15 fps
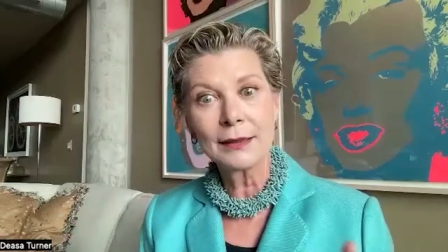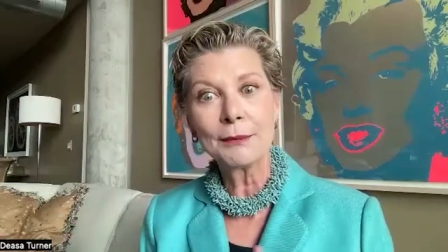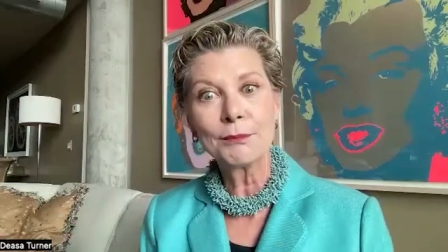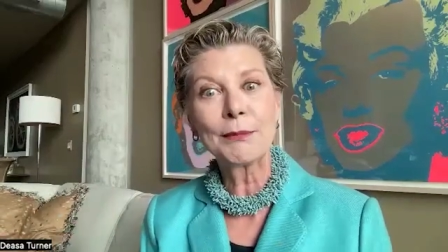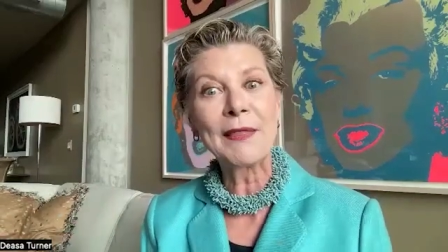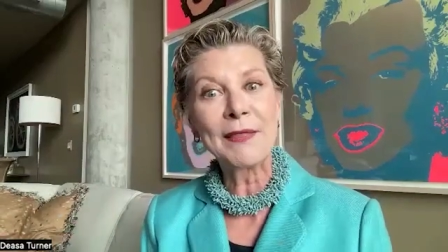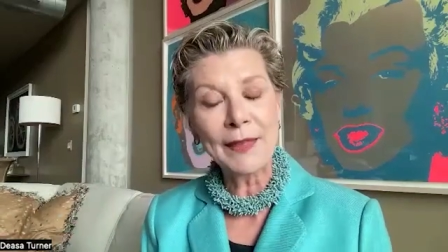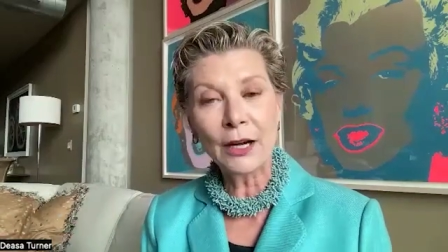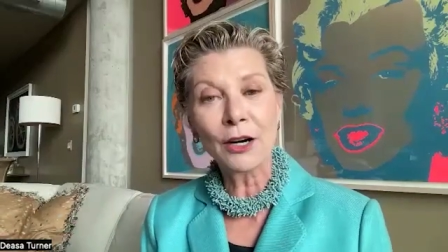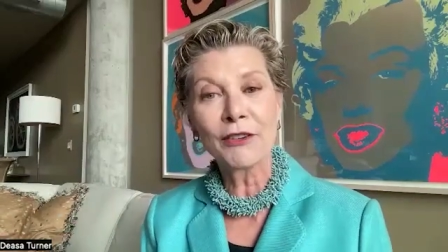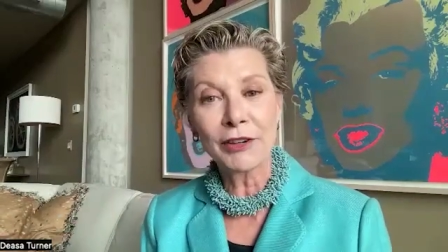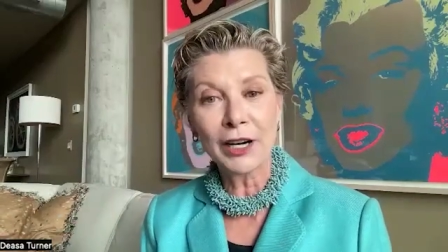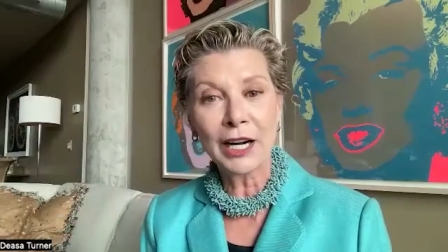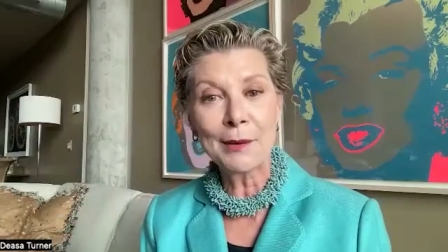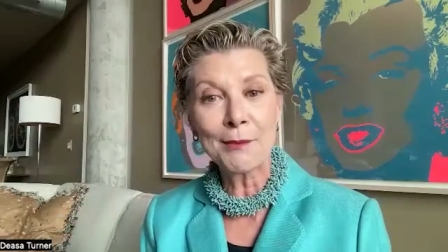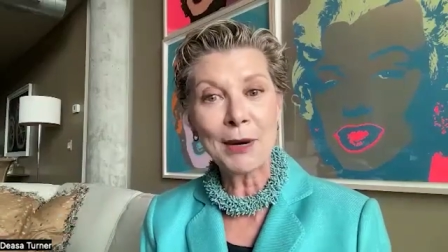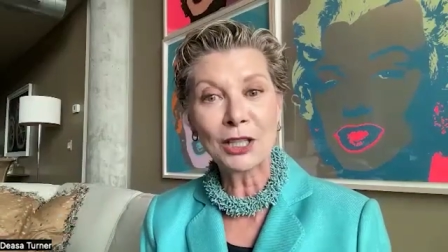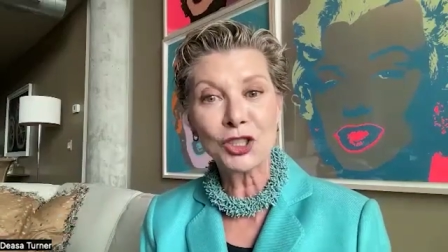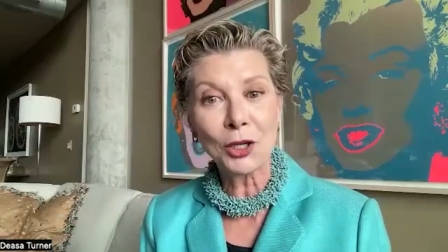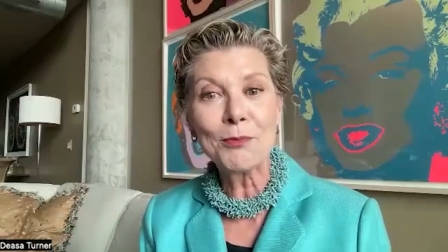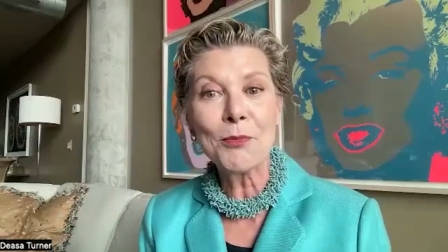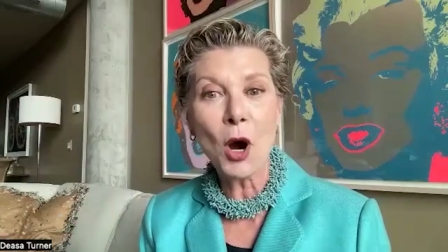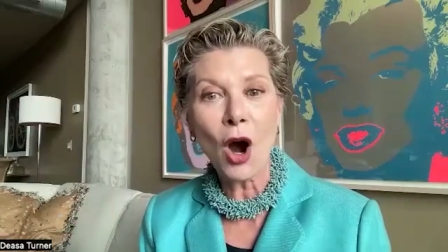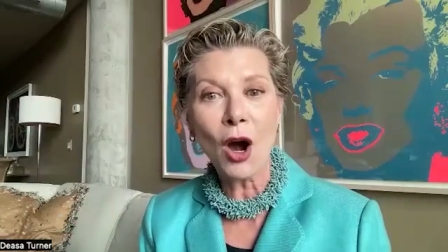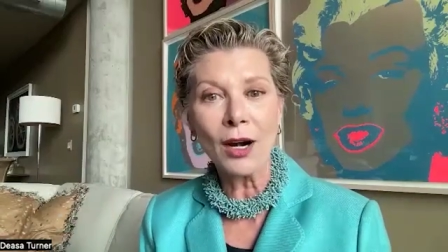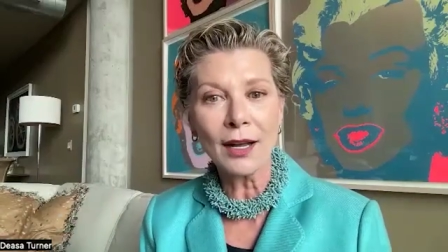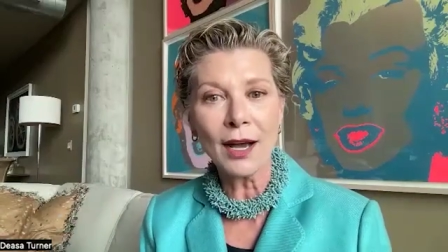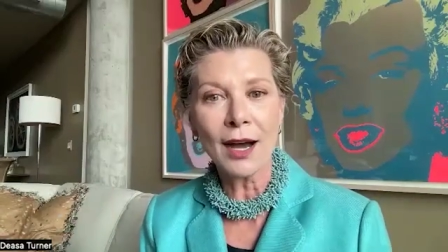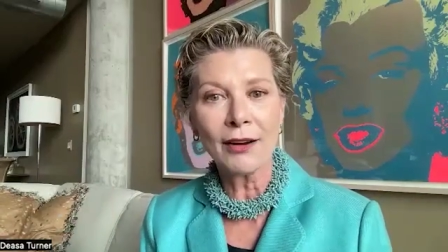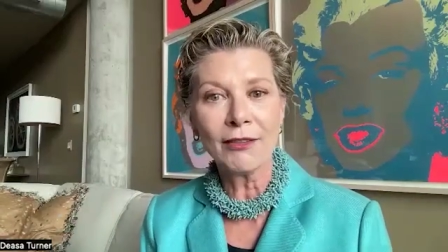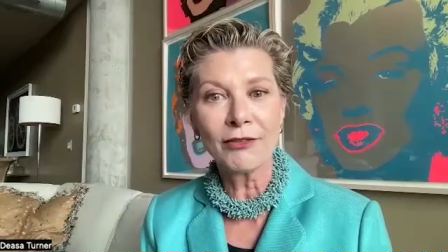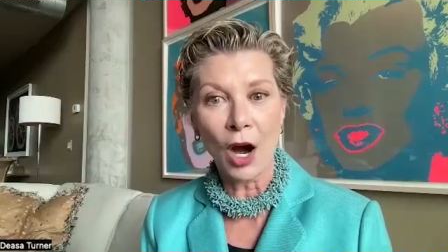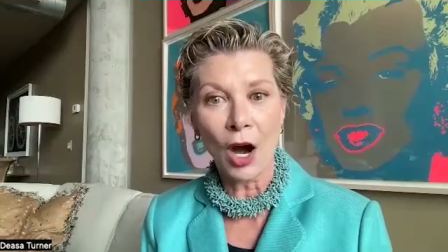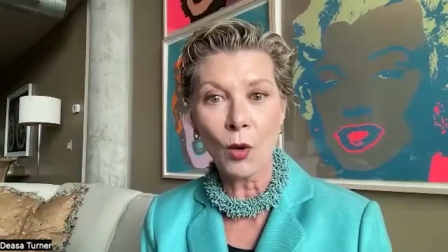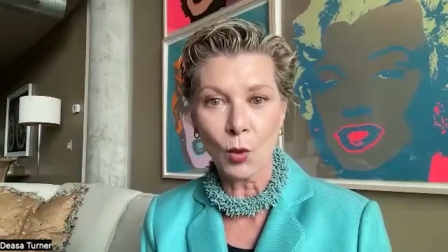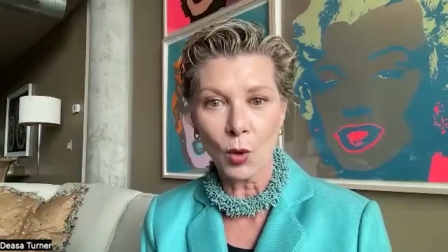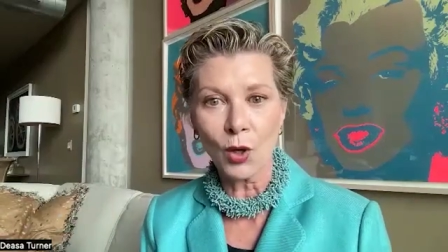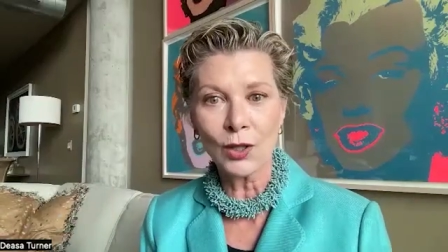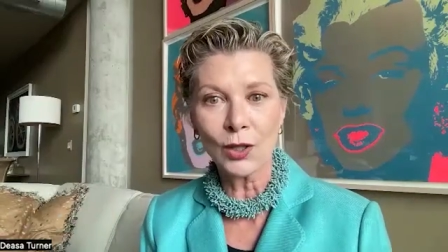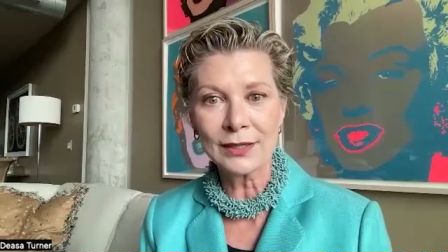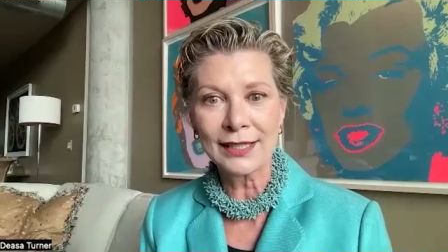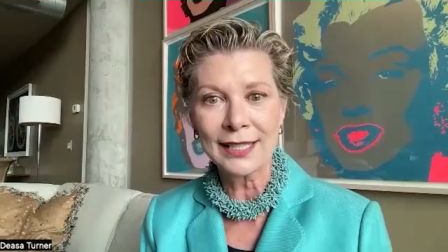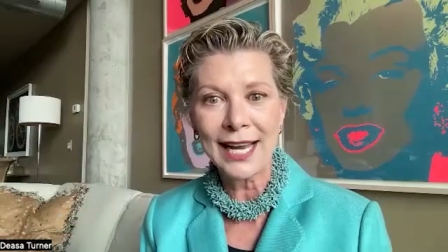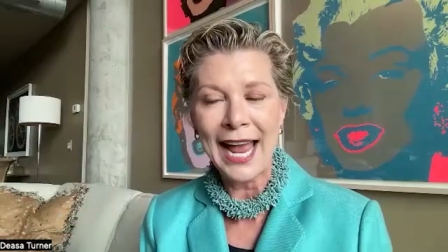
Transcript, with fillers: but they are very much a part of our world.